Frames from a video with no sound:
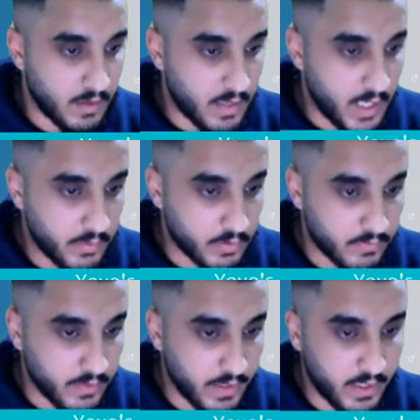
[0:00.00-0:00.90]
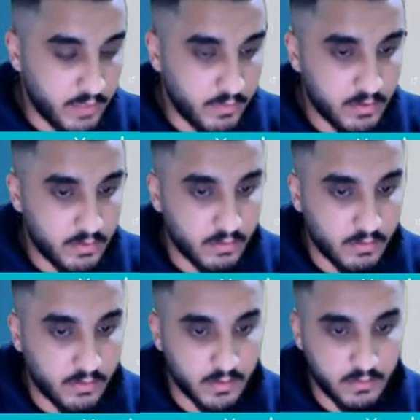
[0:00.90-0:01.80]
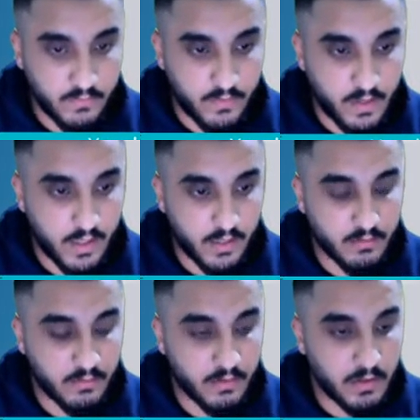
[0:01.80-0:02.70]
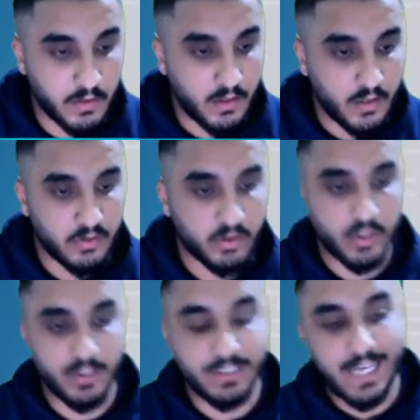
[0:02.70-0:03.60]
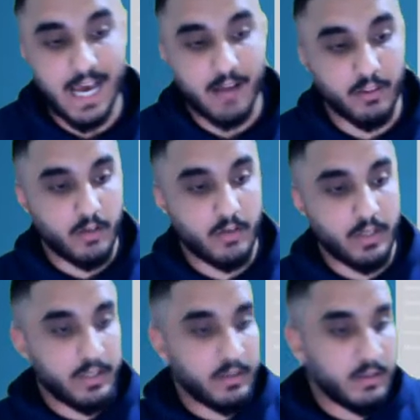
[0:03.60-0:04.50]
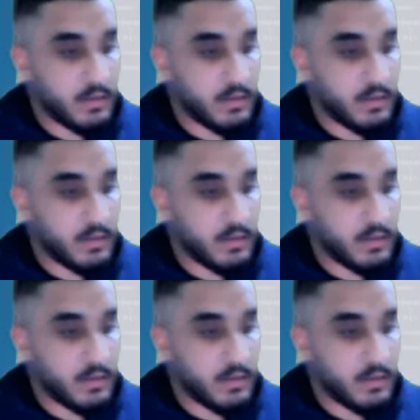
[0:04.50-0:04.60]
Unable to find image. That's fine. Just gonna download it.